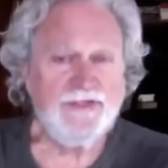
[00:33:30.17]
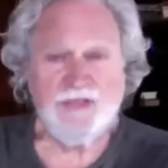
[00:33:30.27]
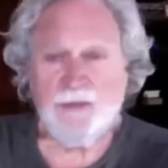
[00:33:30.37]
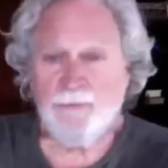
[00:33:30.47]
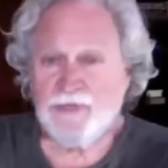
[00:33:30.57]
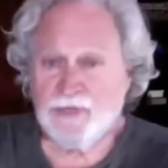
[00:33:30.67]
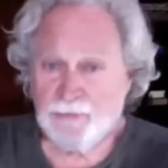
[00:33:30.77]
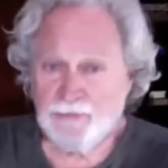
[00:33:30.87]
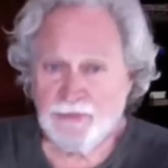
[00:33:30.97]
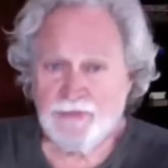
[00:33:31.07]
And
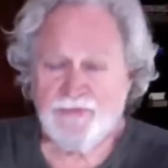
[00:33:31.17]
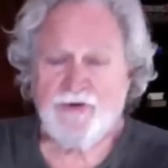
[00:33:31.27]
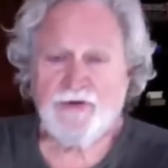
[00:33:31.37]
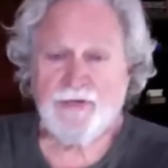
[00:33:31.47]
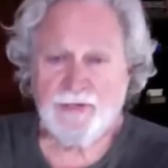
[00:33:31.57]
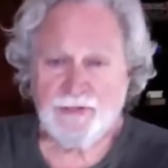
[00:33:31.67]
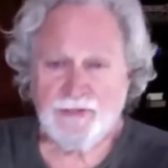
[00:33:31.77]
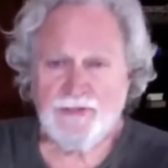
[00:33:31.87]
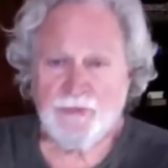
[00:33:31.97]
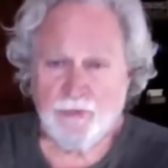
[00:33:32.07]
sometimes those
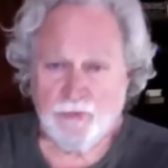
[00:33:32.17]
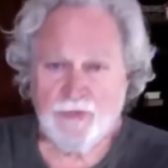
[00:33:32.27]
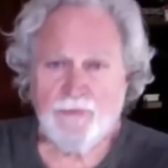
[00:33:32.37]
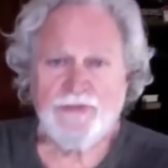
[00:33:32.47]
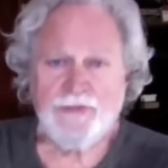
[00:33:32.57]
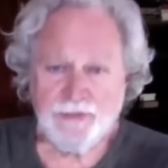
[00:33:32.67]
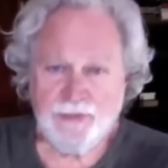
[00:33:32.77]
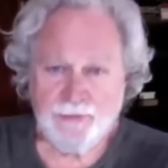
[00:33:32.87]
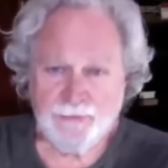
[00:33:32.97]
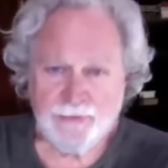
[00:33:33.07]
variations agree with the
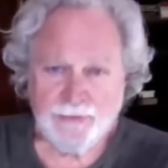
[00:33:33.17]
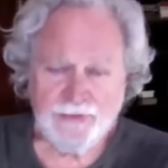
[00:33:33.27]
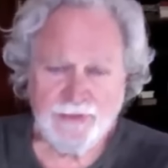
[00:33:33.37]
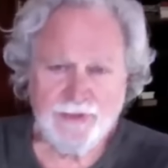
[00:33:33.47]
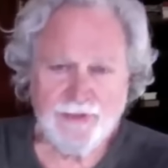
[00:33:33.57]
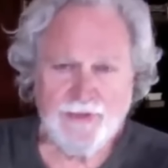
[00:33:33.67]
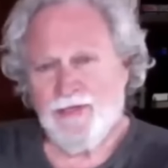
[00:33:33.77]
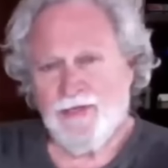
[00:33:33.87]
Septuagint.